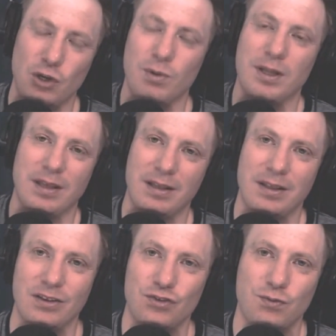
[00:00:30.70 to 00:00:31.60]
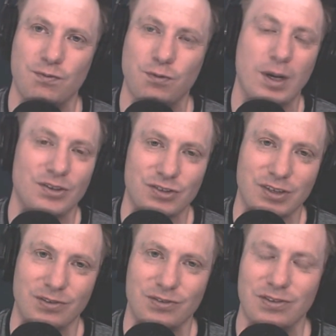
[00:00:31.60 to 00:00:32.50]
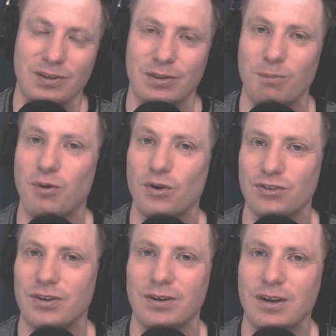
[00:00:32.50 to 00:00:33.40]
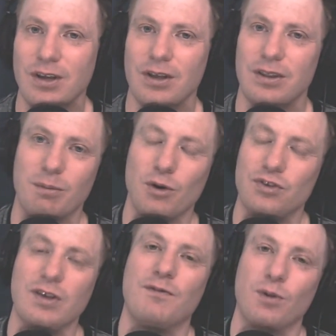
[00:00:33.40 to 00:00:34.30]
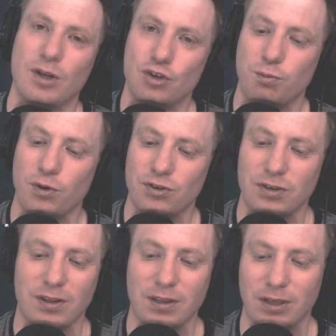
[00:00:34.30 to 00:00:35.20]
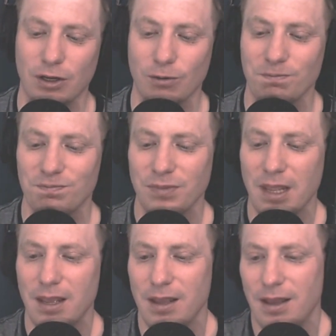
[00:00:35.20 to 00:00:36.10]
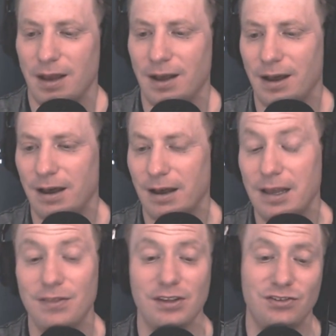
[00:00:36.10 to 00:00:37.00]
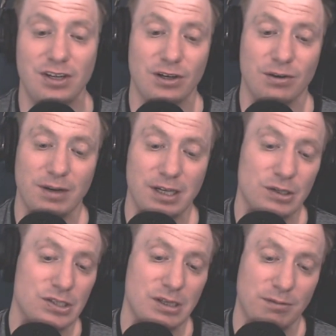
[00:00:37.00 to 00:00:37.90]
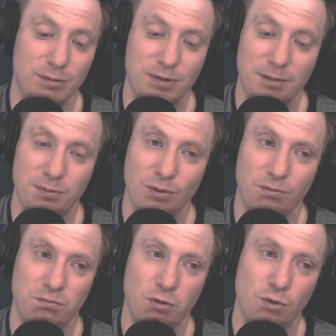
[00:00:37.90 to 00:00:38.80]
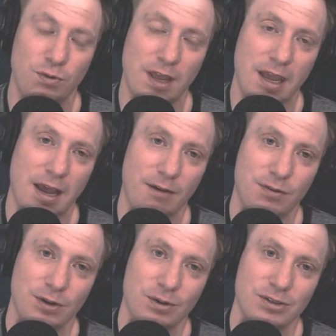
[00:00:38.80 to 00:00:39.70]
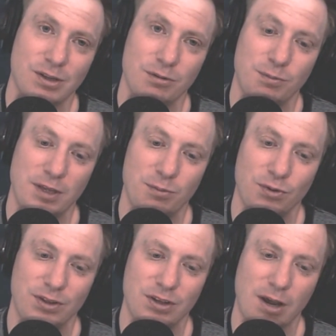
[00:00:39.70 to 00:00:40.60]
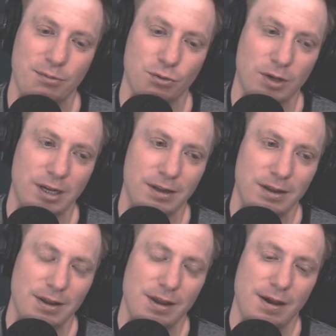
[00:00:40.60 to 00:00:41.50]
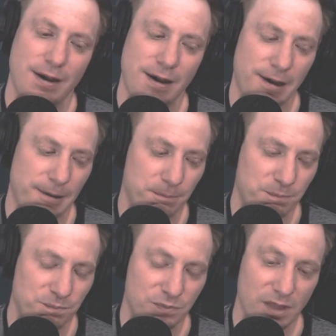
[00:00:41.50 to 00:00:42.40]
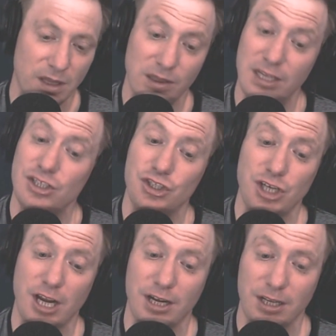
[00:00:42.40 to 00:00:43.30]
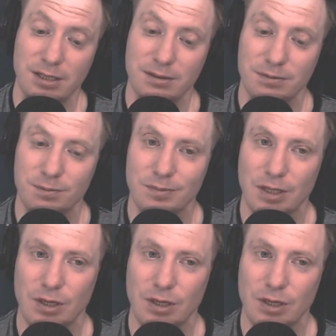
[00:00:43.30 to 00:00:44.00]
they do in this, for instance, the most influential person of the year. And this year, here's some of the people who they have. Here are some of the people, the top three. Liz Cheney